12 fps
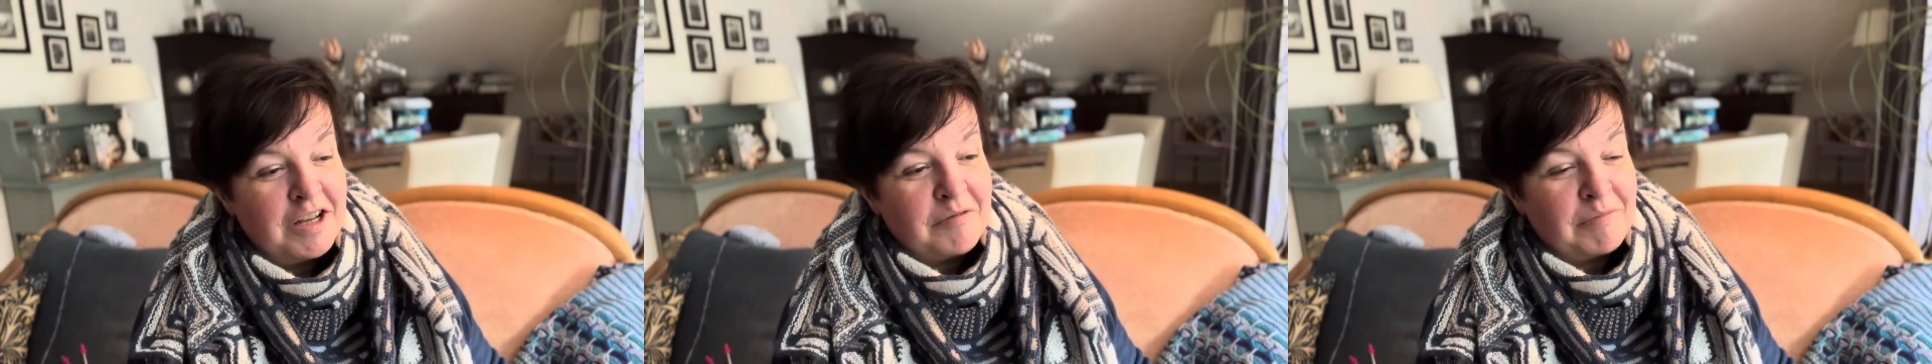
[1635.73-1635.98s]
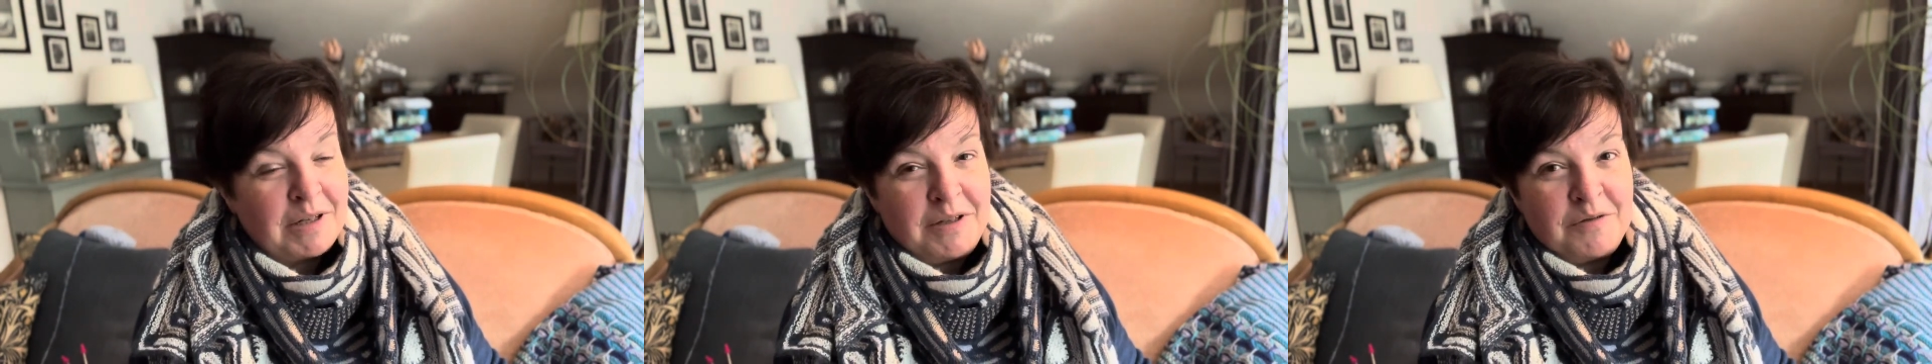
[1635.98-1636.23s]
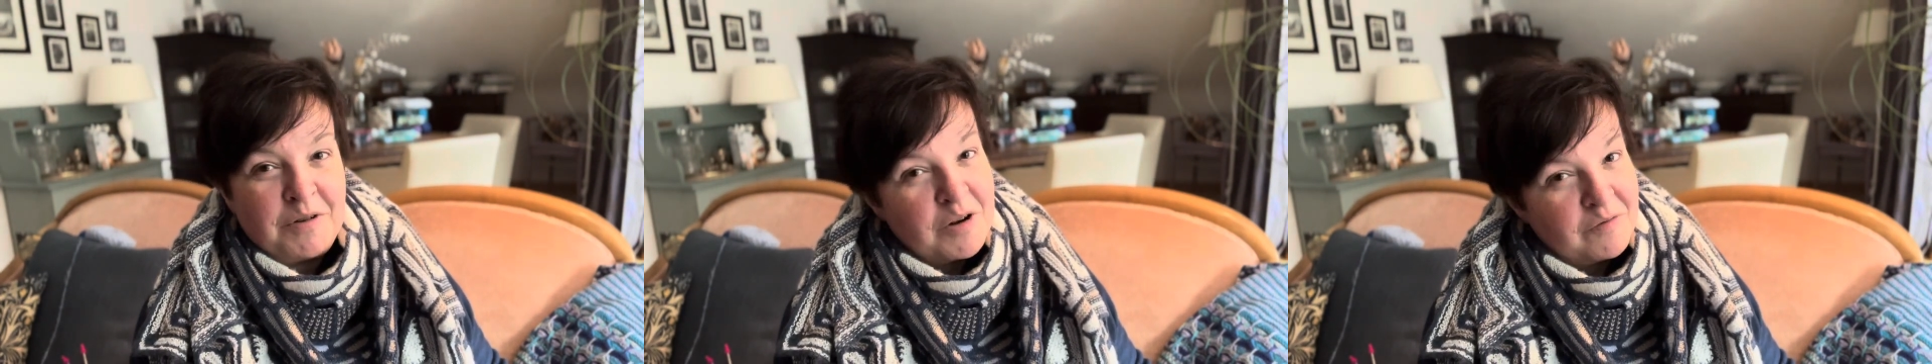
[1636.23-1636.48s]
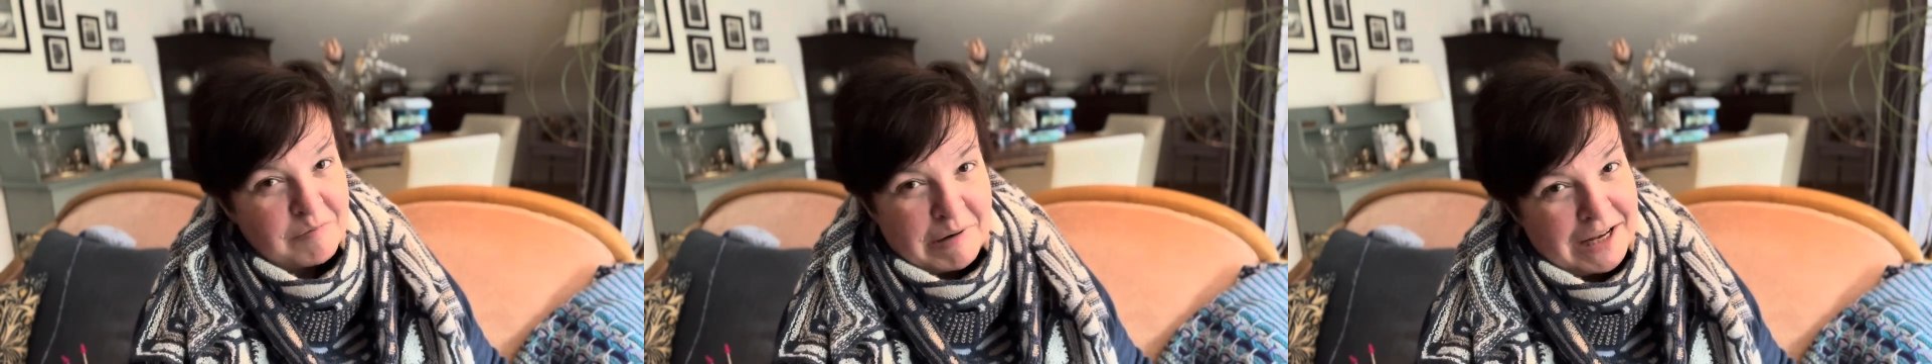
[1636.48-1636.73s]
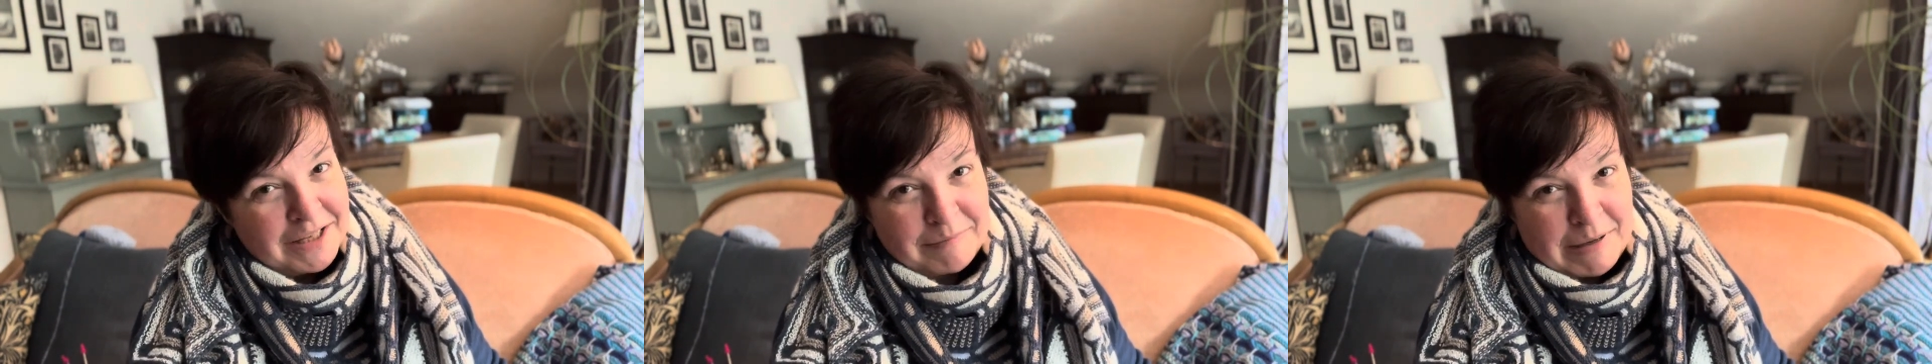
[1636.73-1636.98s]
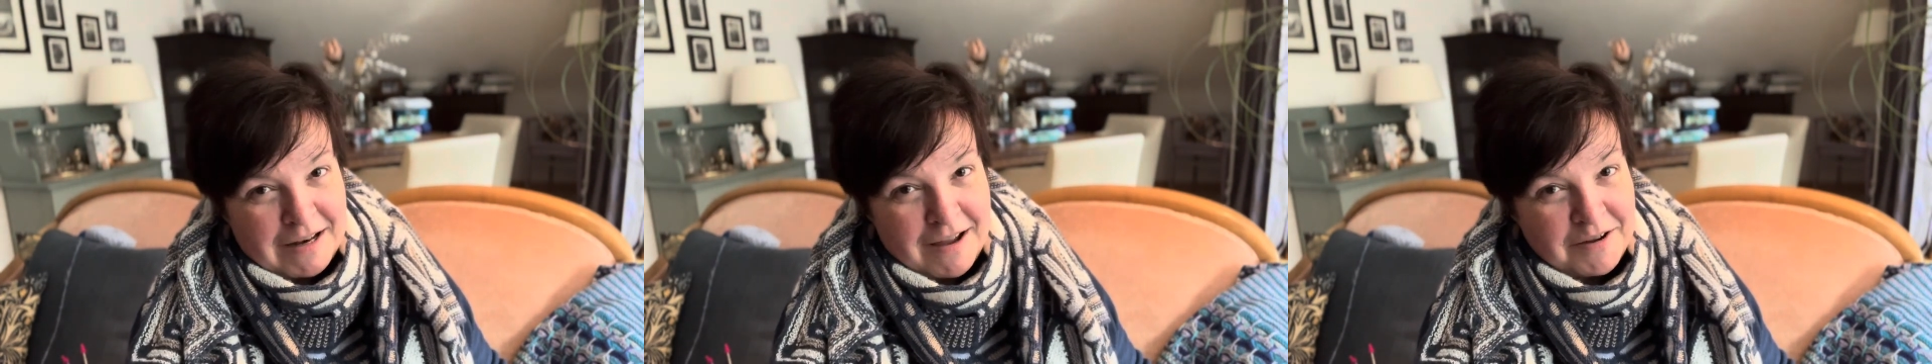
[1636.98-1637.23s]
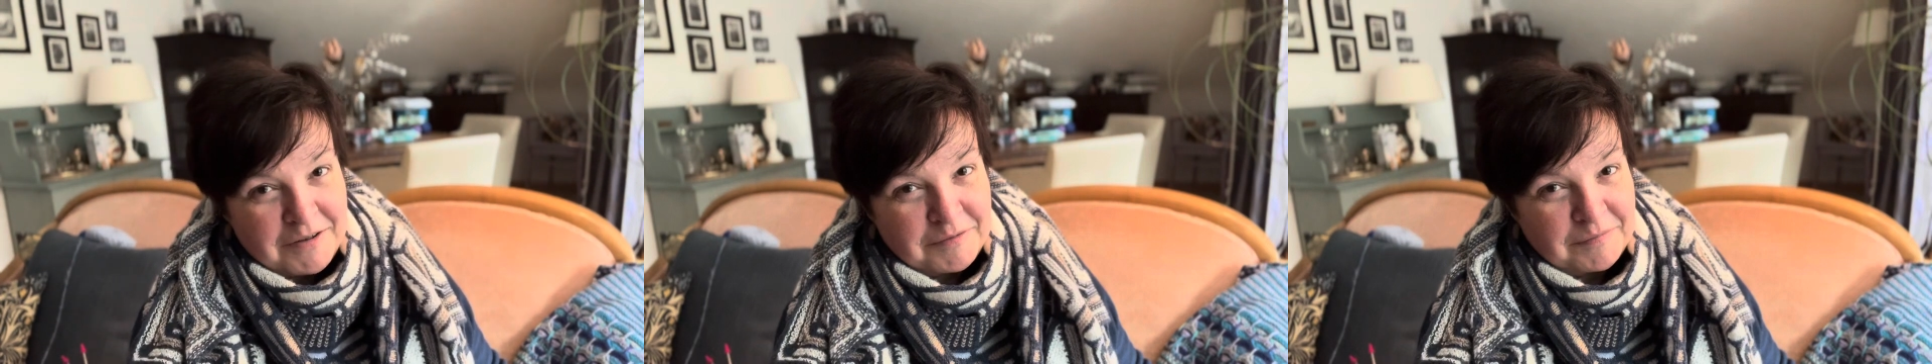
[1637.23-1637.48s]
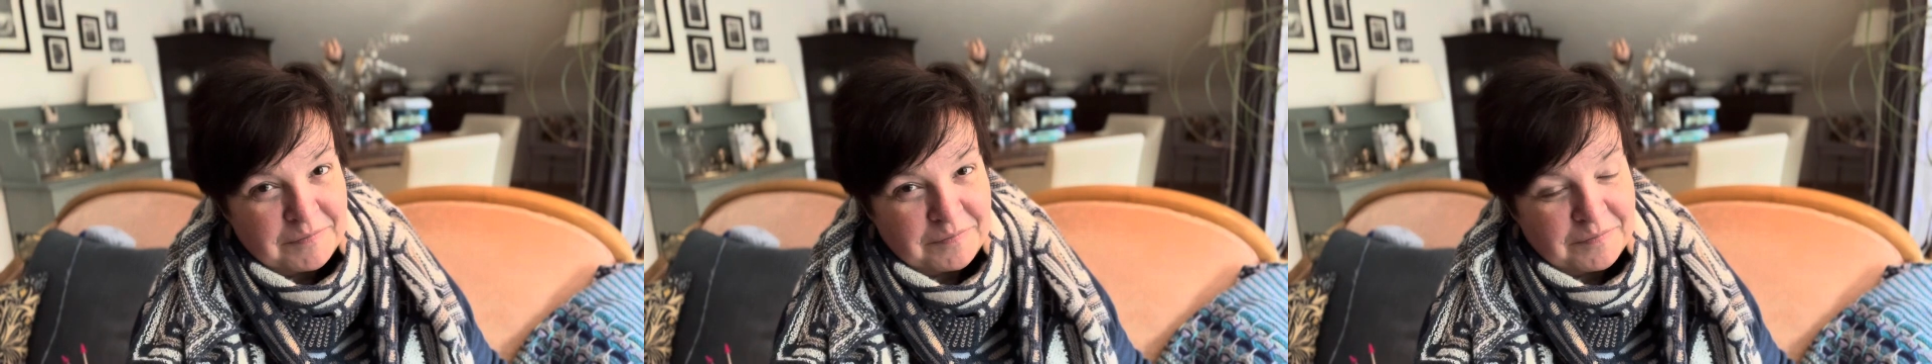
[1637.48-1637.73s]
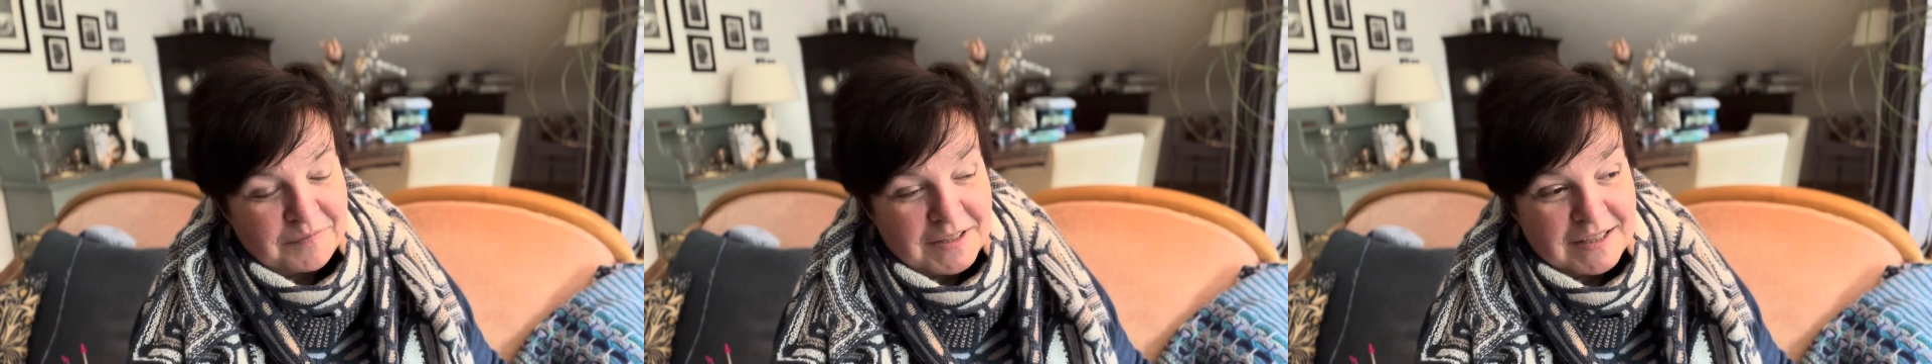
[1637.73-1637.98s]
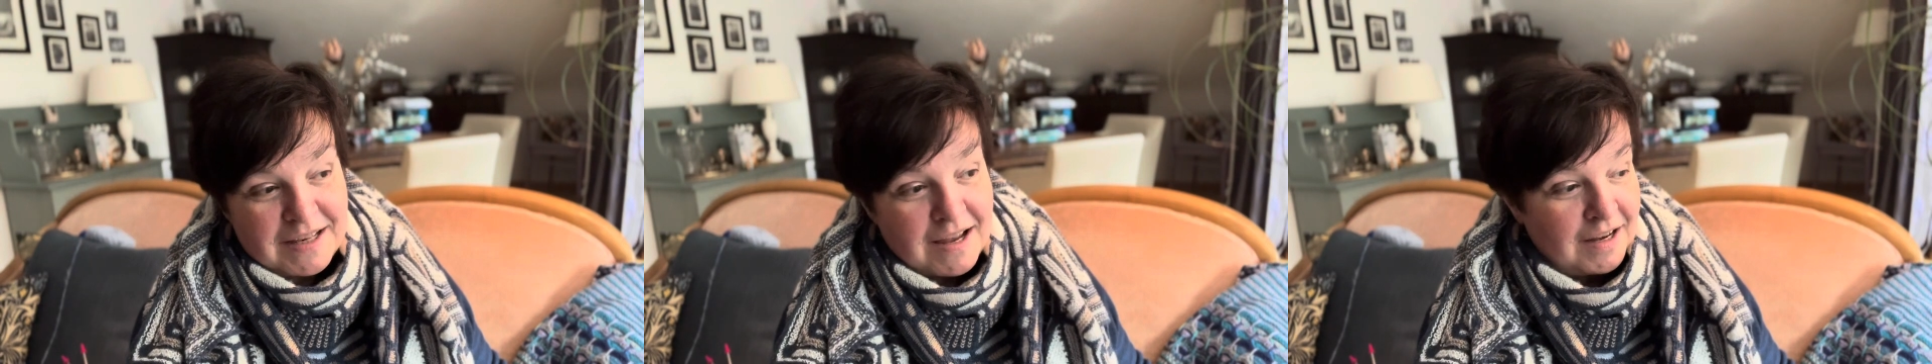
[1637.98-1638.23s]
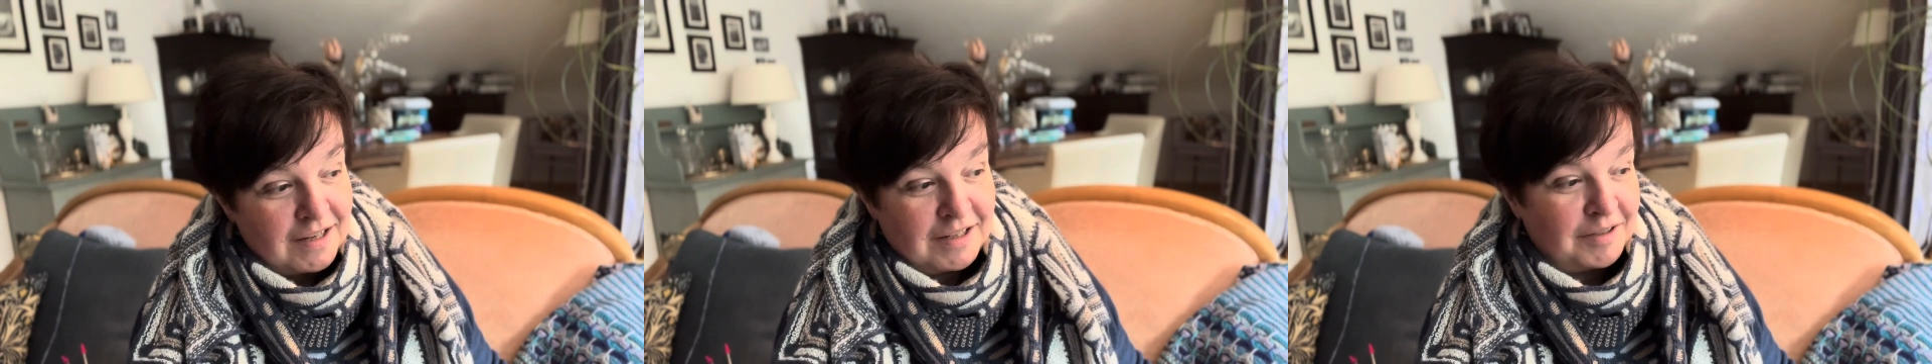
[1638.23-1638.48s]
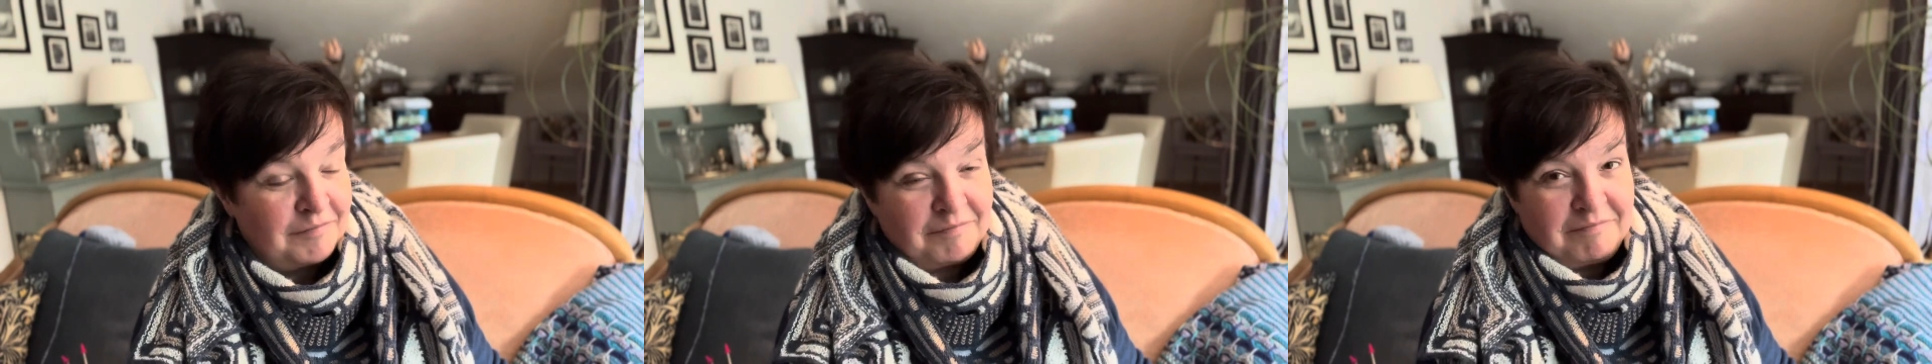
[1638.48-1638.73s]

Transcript: but you know the place by now. It's like